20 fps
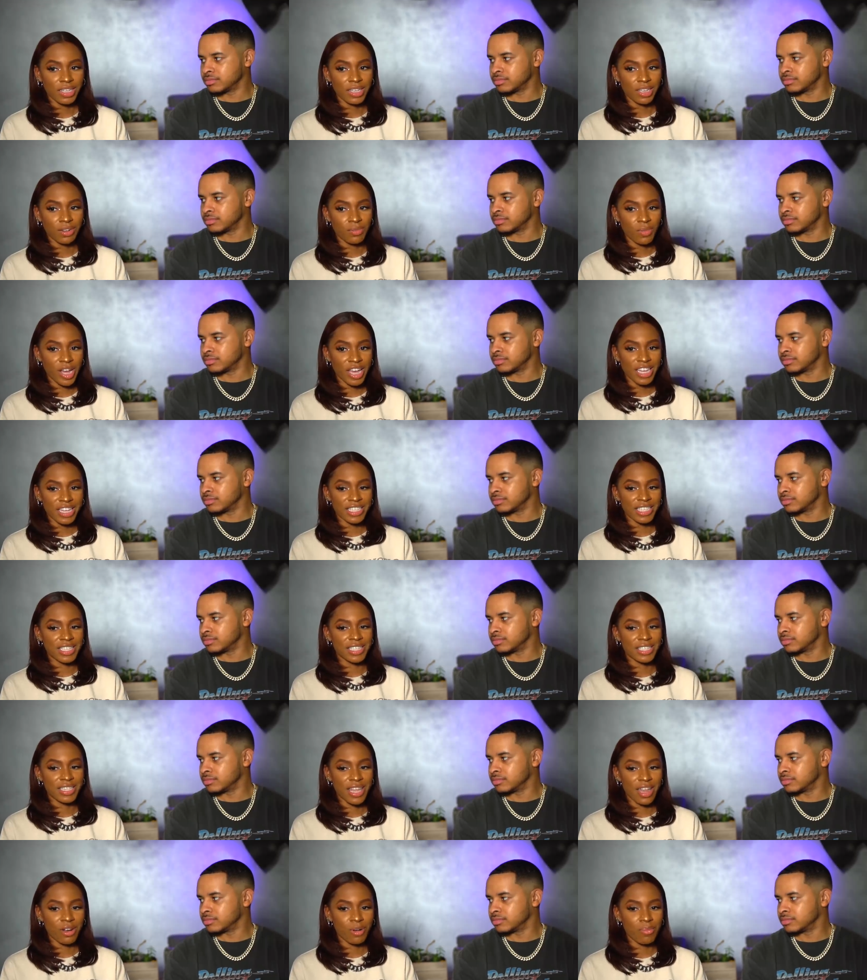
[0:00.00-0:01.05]
Speaker 1: in ways
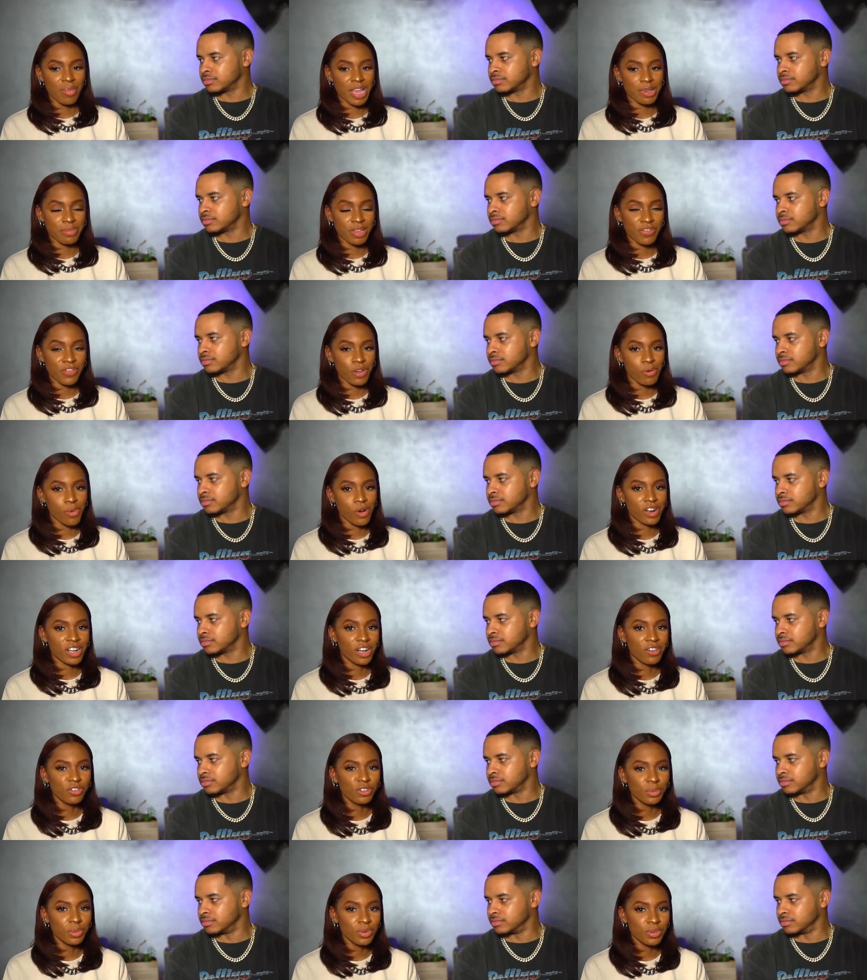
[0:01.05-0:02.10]
that'll make me feel more
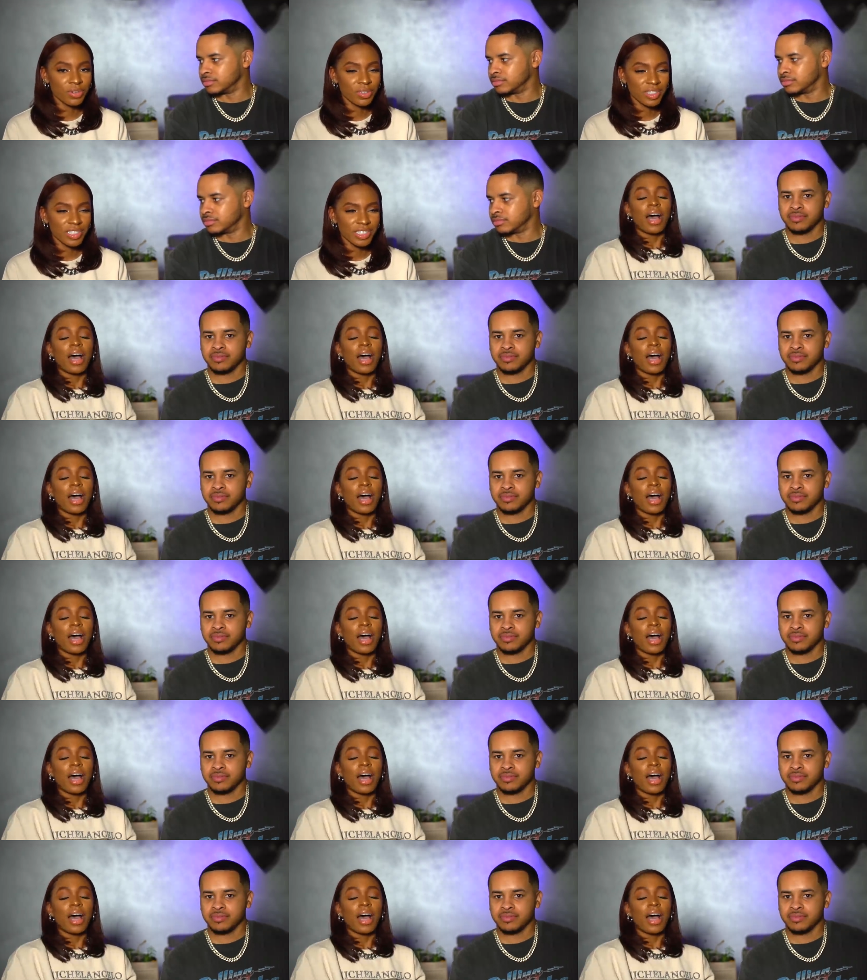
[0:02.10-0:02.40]
comfortable.